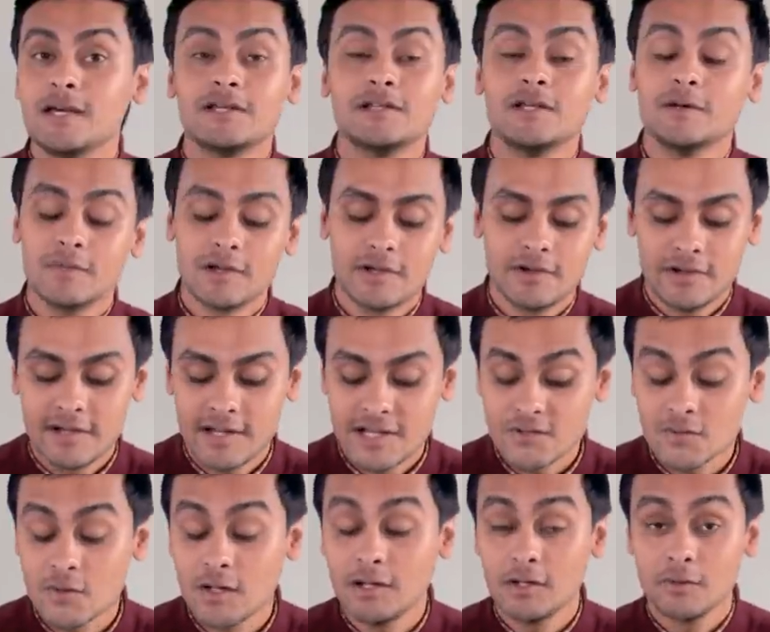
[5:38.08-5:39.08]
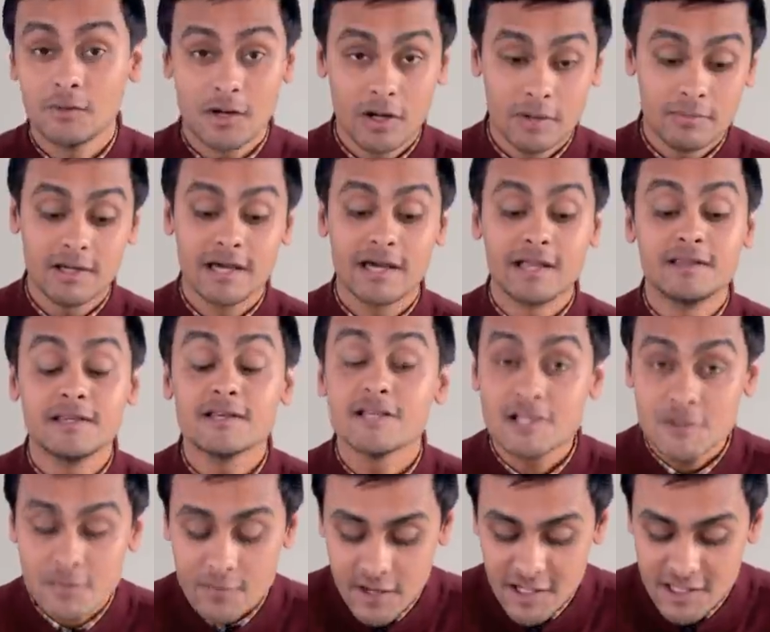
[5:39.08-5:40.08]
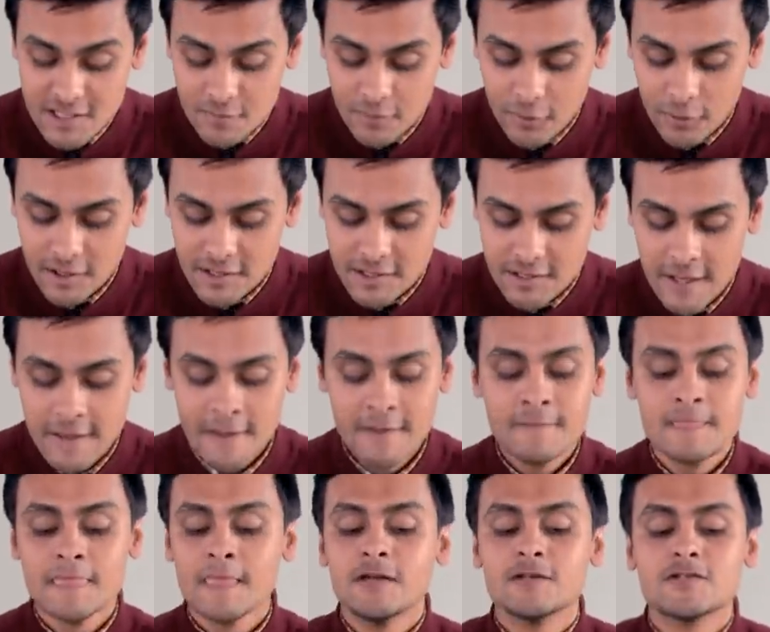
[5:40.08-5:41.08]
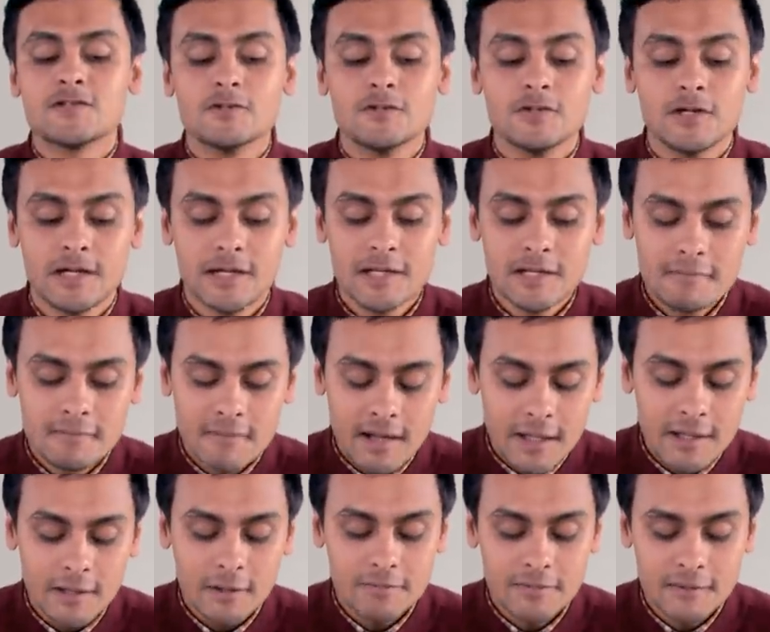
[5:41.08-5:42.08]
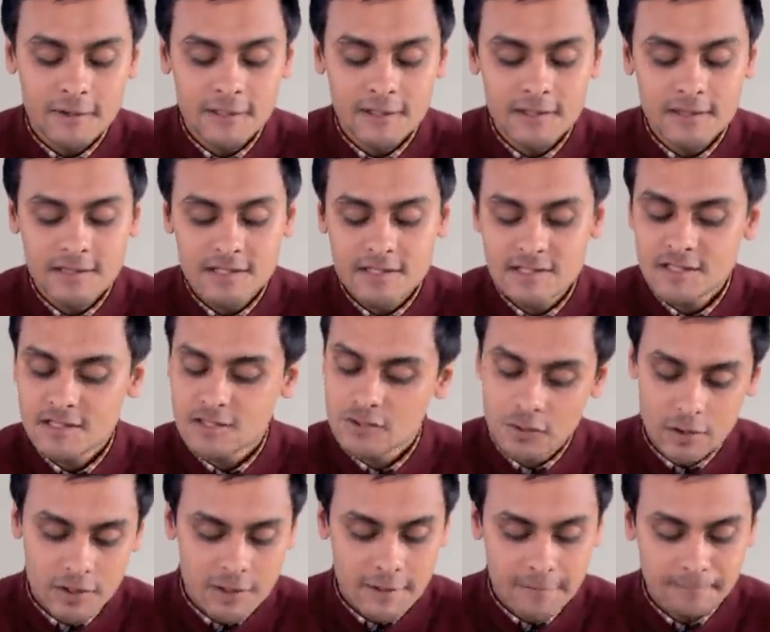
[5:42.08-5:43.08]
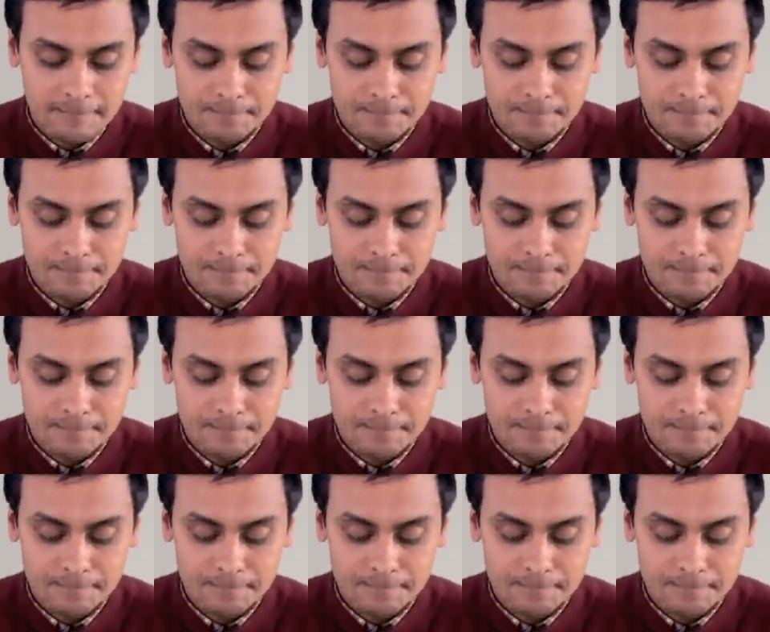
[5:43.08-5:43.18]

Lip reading: ekdamai great as well coming at this price point. So in my opinion, this is good.